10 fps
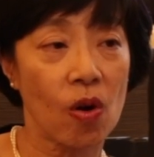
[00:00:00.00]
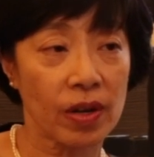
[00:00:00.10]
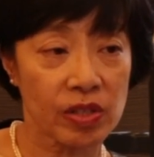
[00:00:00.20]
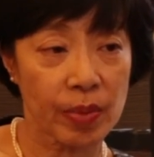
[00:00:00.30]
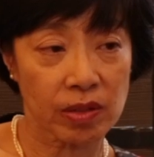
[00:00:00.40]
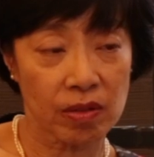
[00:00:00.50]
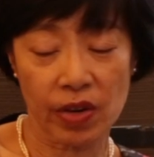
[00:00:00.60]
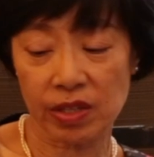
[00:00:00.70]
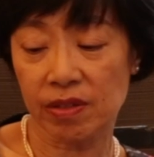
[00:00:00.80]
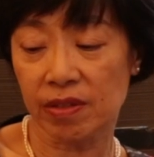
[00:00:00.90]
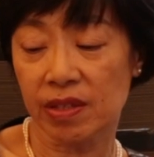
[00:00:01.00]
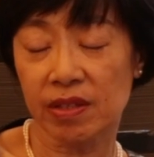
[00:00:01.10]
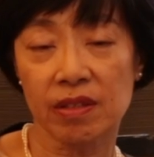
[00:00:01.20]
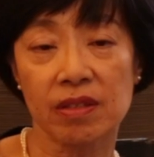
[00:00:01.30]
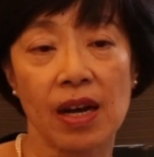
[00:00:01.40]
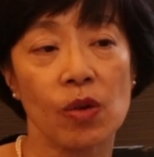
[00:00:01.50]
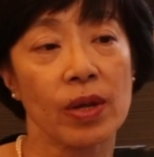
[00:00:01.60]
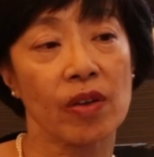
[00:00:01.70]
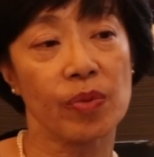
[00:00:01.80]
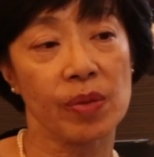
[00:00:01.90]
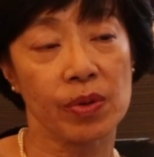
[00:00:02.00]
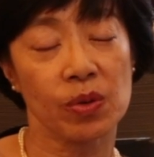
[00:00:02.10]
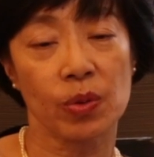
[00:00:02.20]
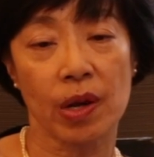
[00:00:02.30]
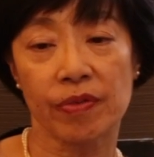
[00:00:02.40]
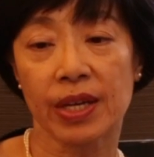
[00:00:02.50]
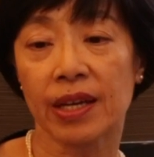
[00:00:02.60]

all aspects of infectious diseases, now we have people who have,